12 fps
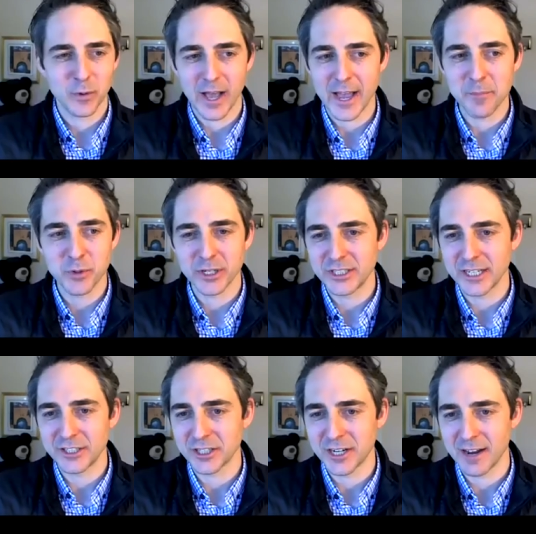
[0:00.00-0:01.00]
Well, I
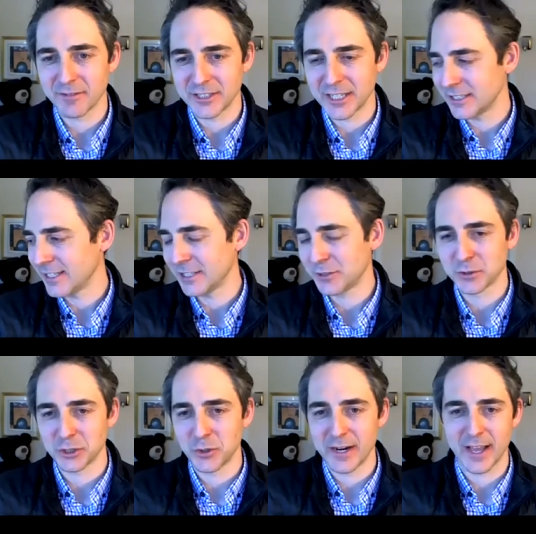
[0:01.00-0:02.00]
appreciate your conversation today. This was
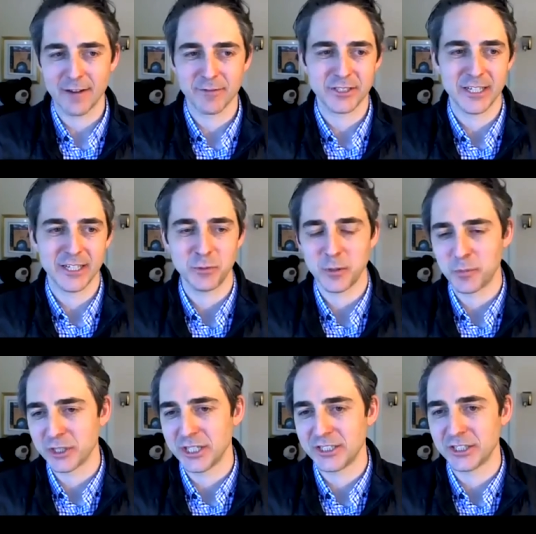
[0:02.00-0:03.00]
a great conversation. We
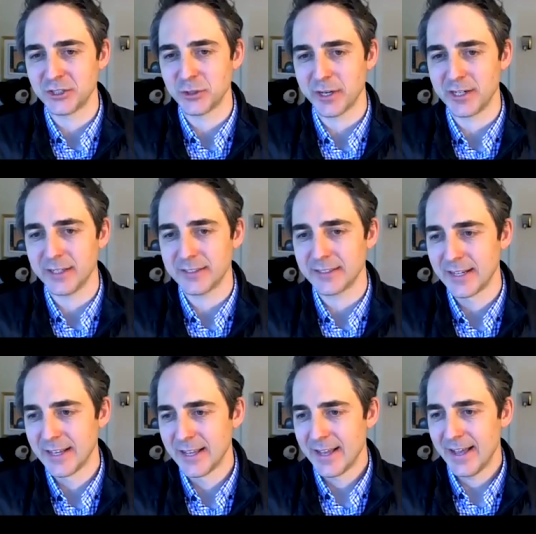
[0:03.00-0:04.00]
appreciate you joining us,
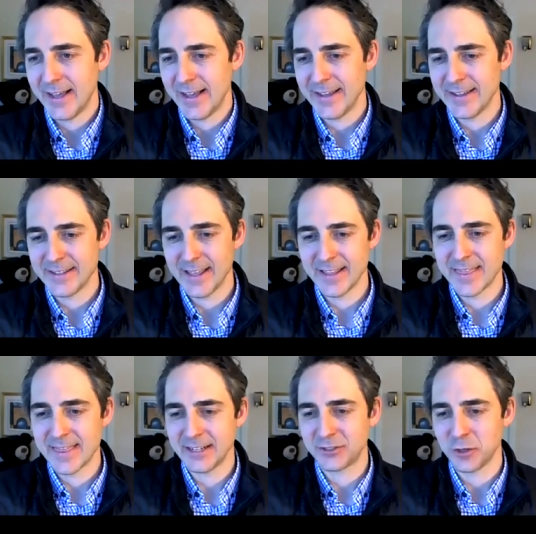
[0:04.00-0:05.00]
uh, and and
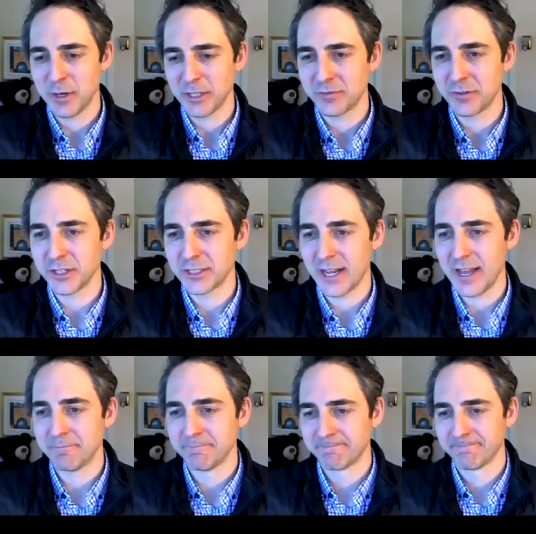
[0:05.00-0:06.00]
thanks so much for your time.